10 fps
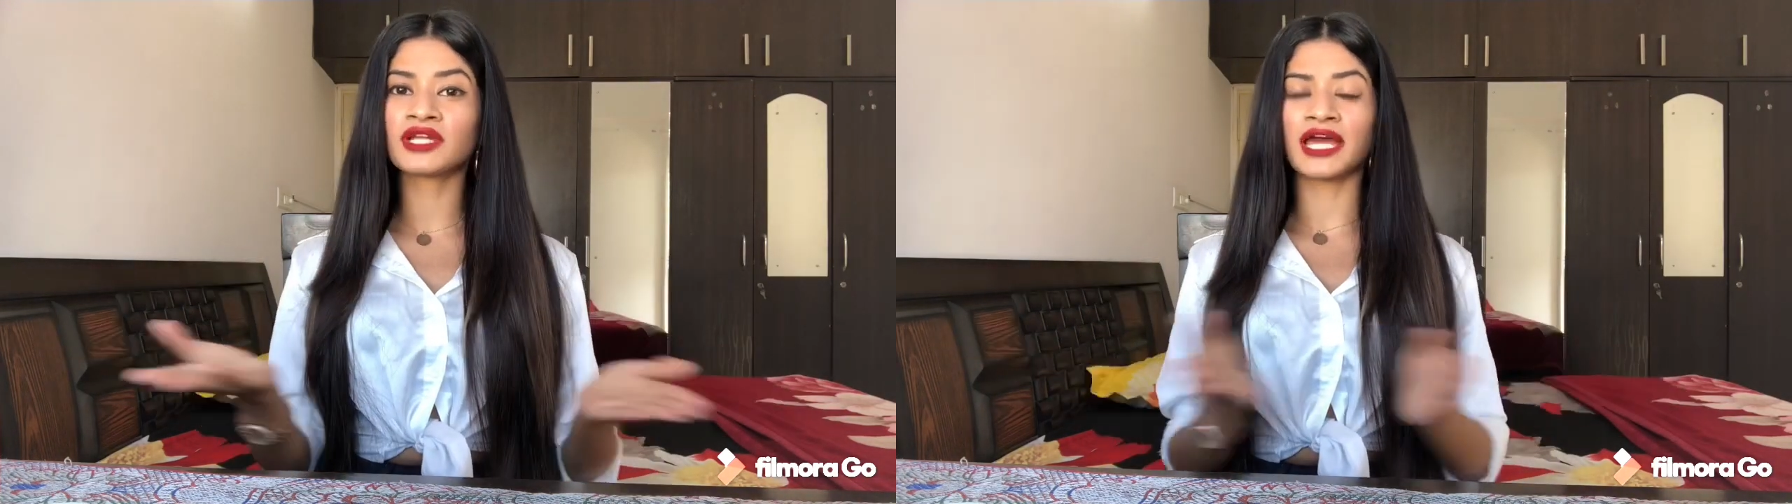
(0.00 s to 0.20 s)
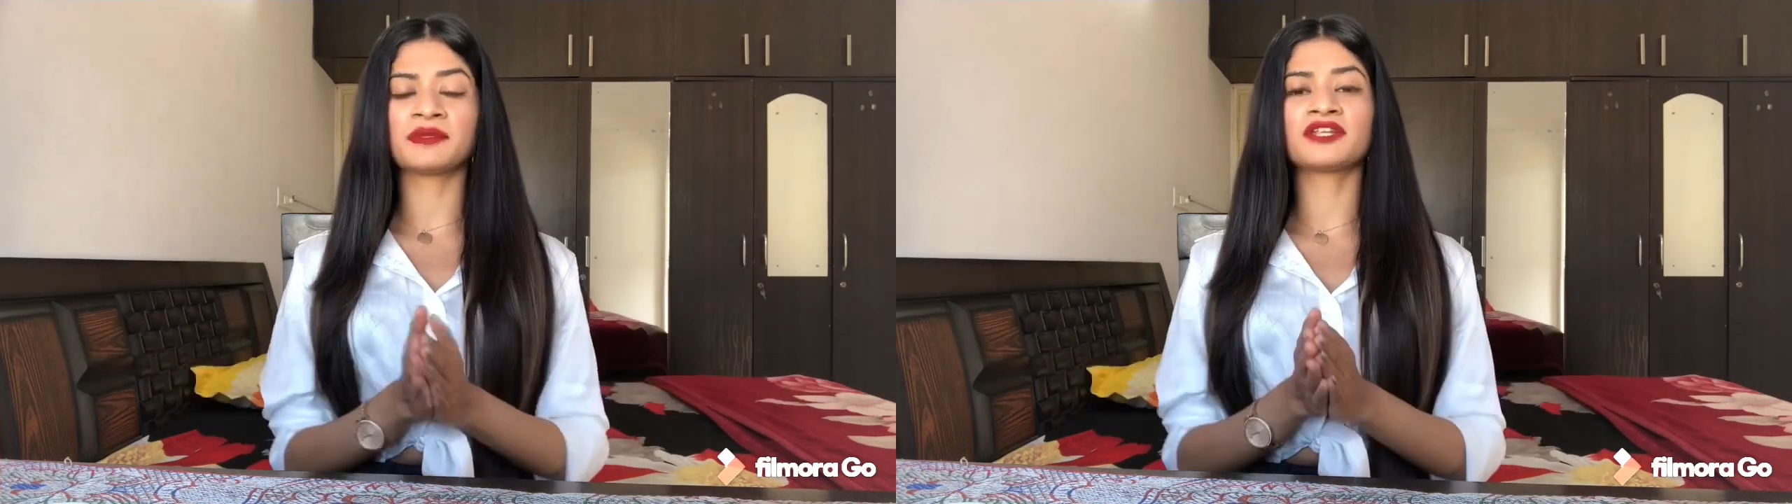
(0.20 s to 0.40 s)

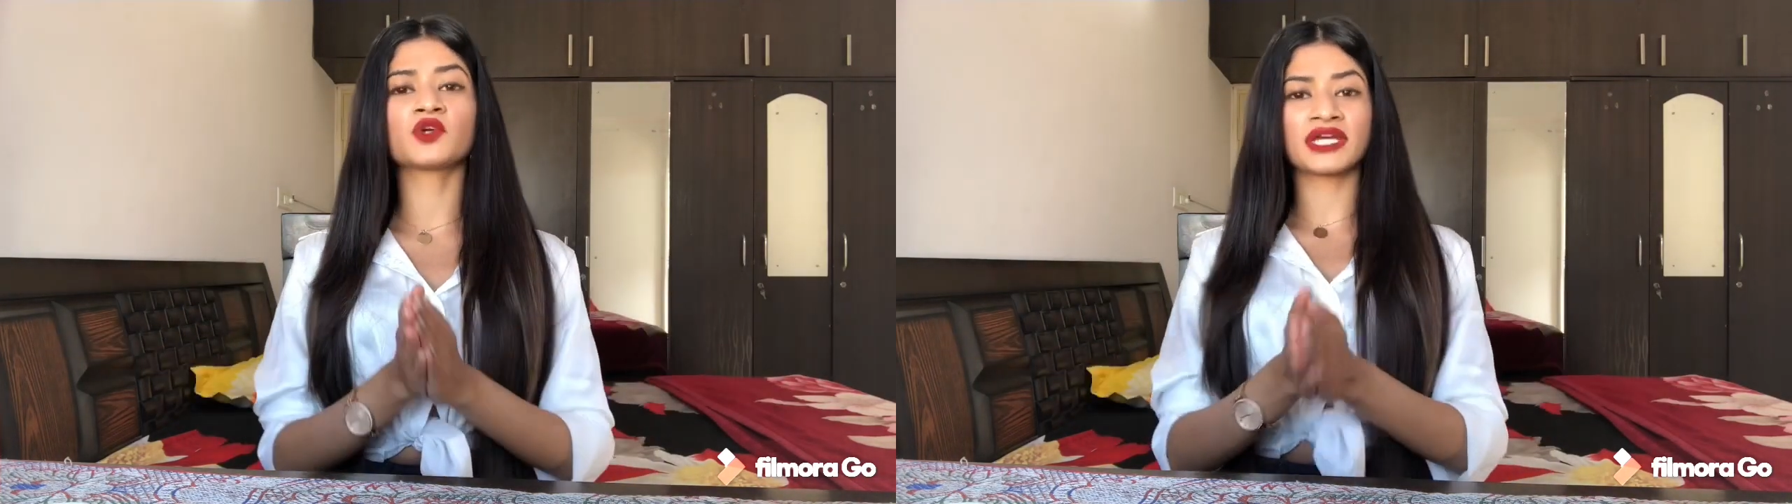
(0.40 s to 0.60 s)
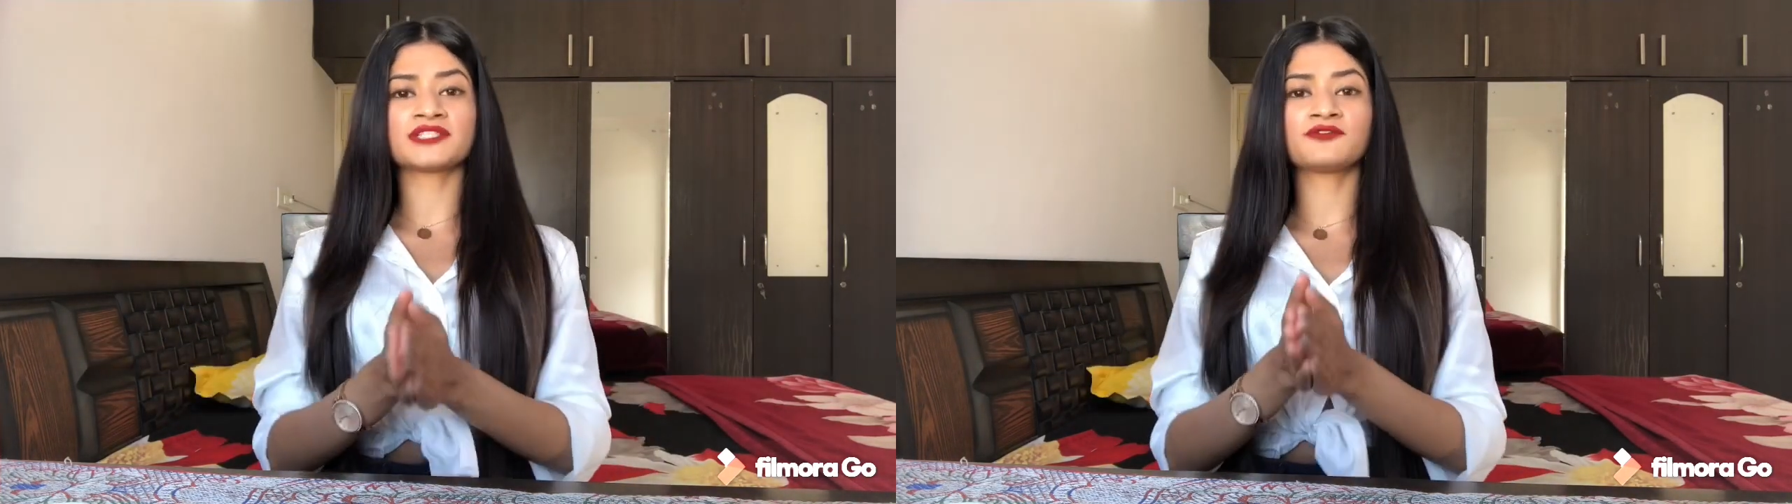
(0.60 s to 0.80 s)
I mean, if you
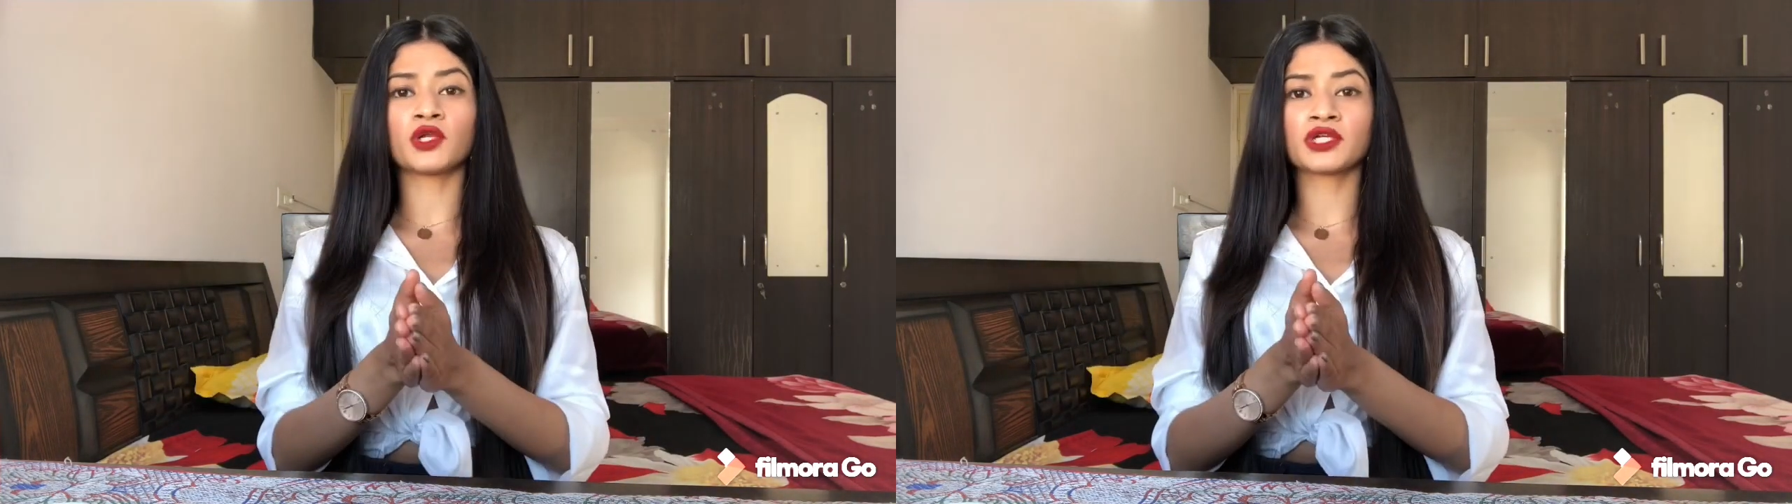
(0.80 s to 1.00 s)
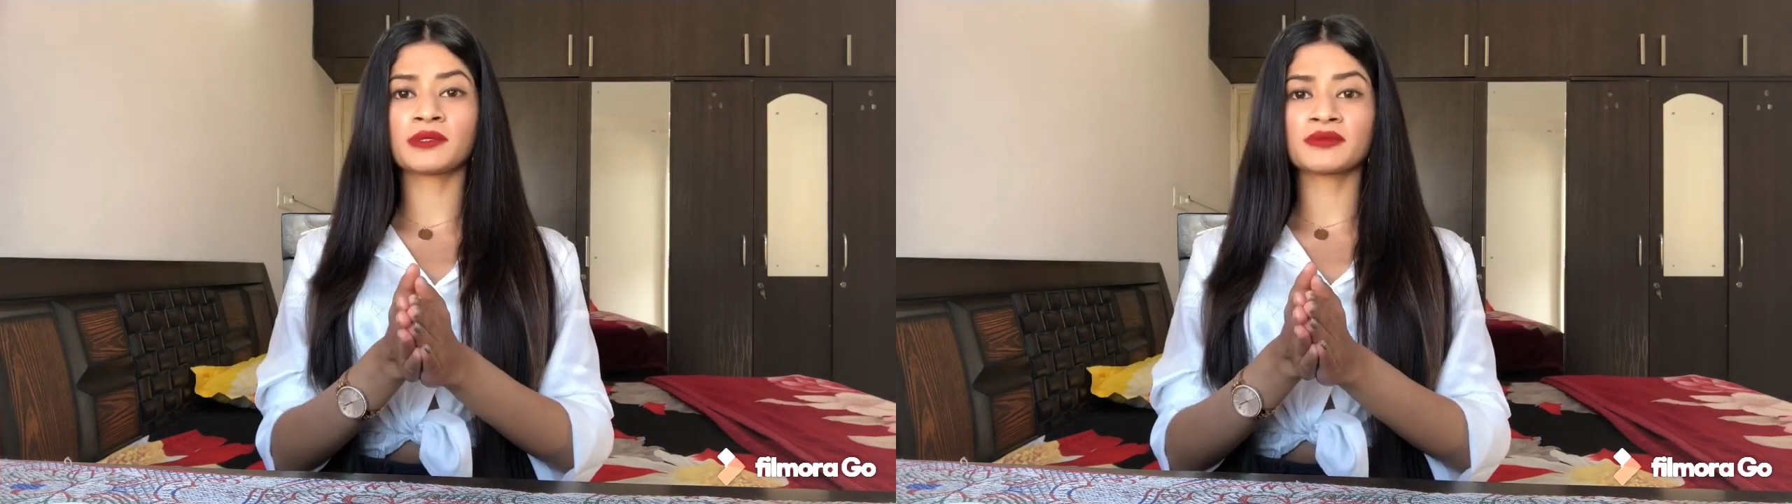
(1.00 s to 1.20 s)
guys are
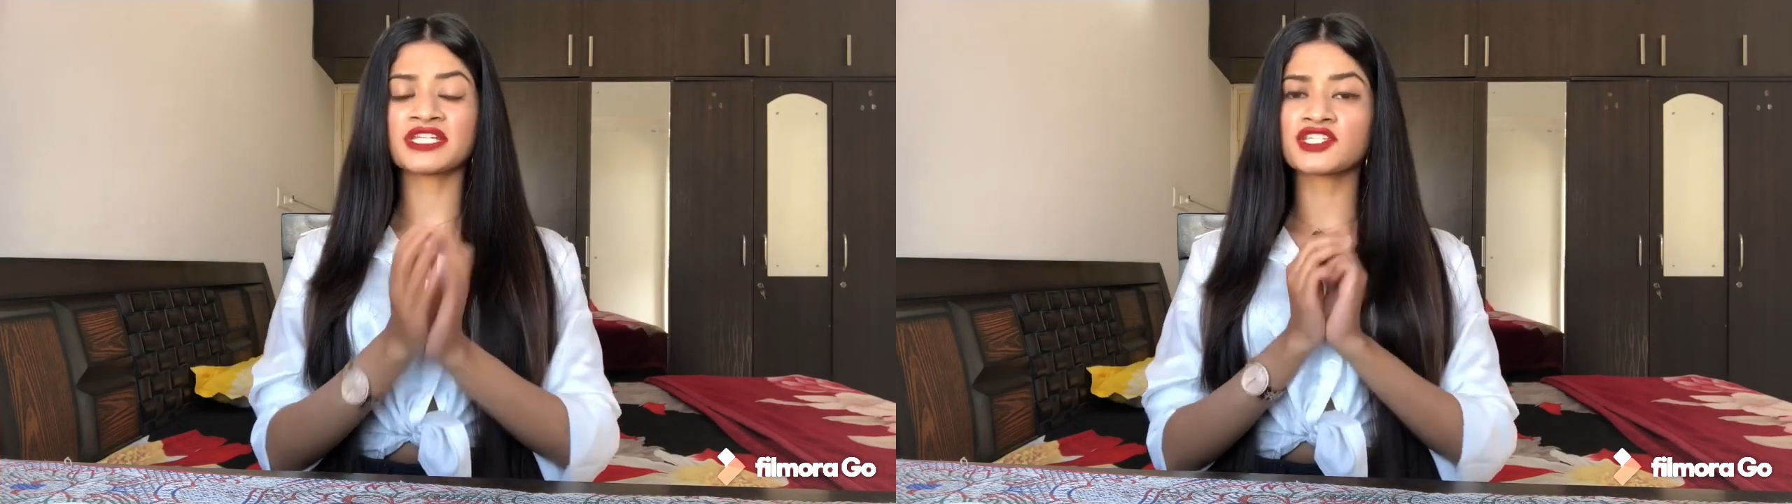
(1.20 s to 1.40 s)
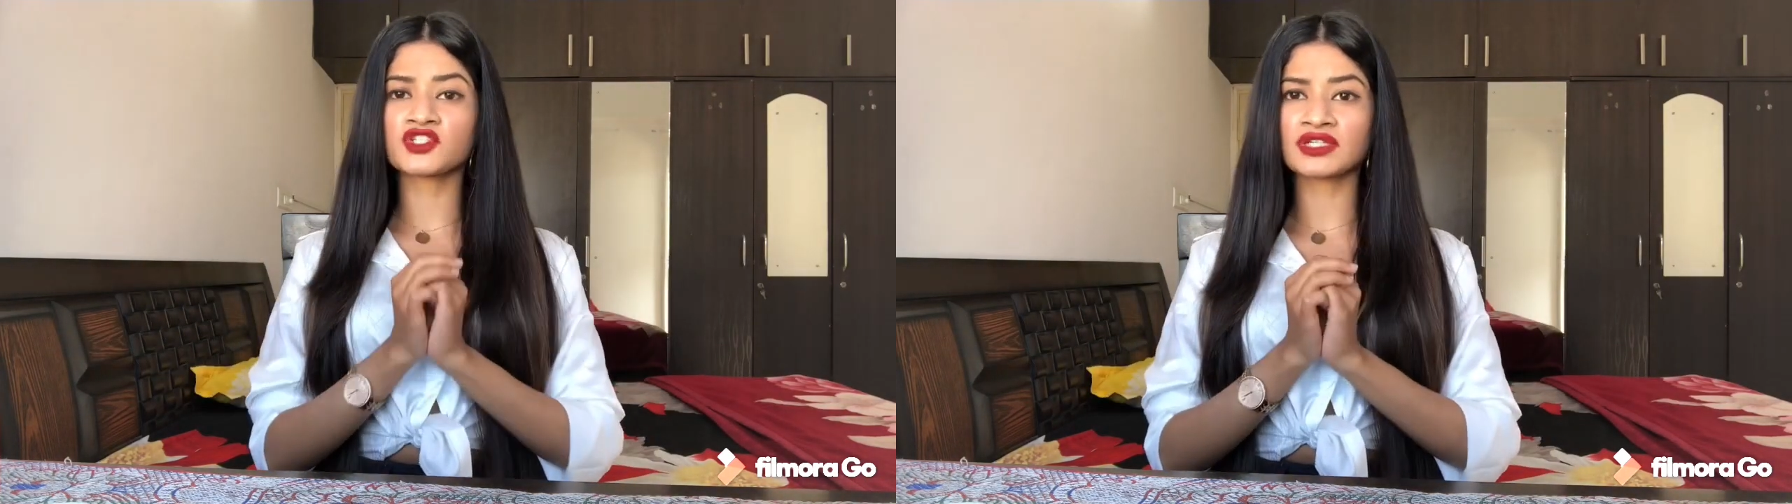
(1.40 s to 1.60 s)
following me on
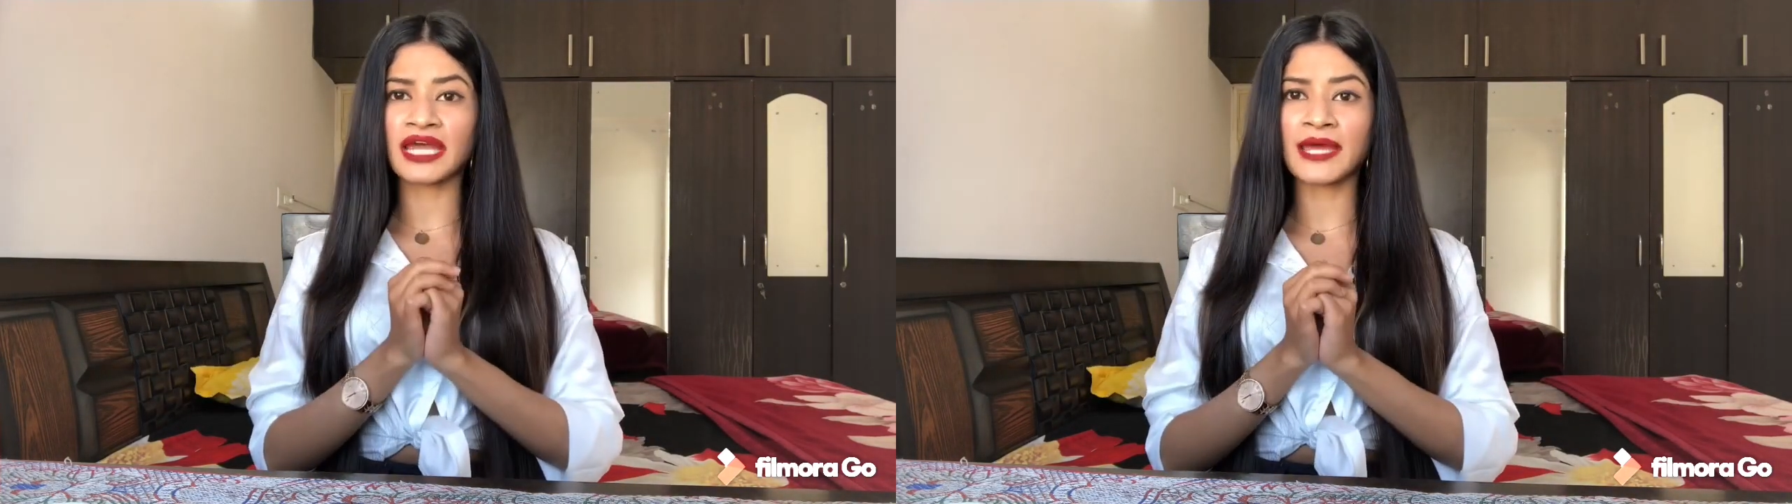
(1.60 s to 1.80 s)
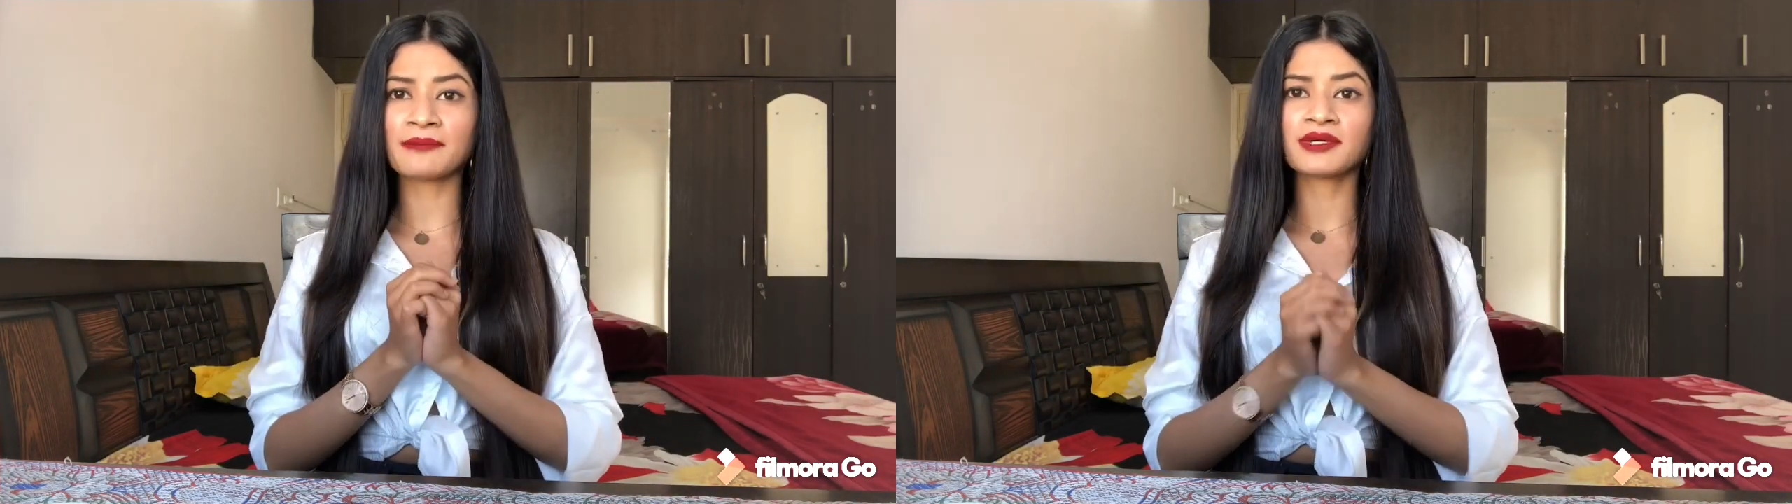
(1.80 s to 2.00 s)

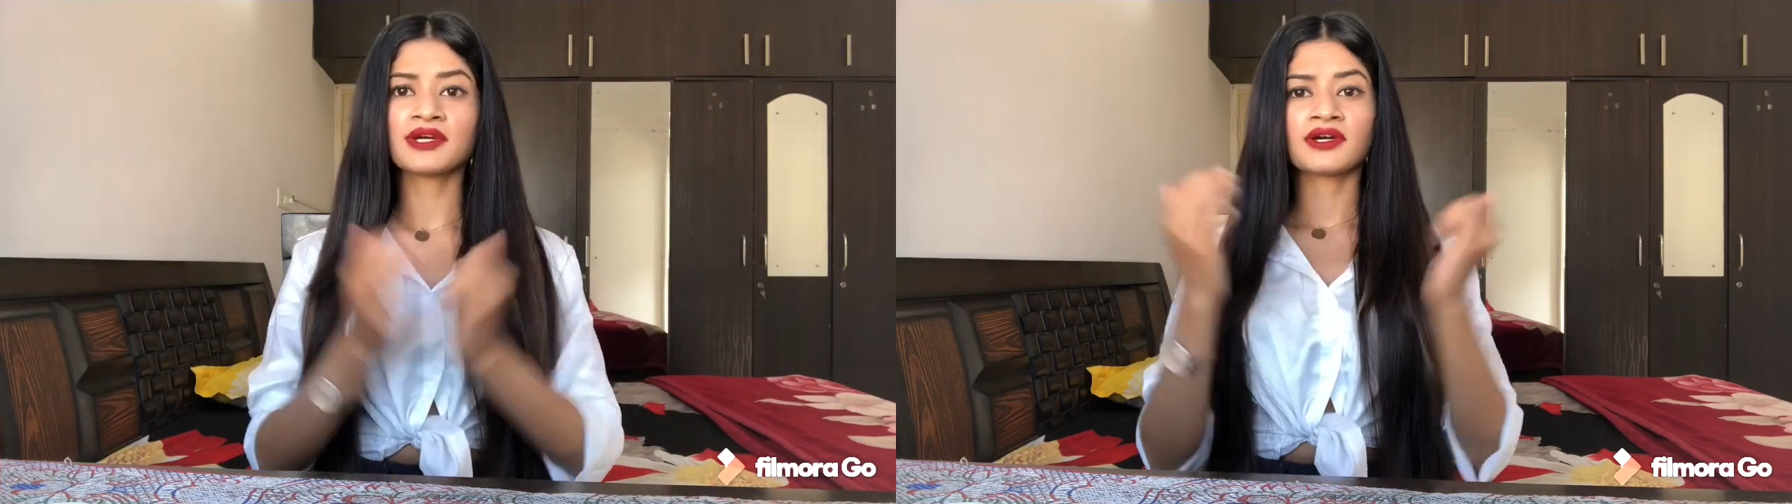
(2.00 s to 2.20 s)
Instagram,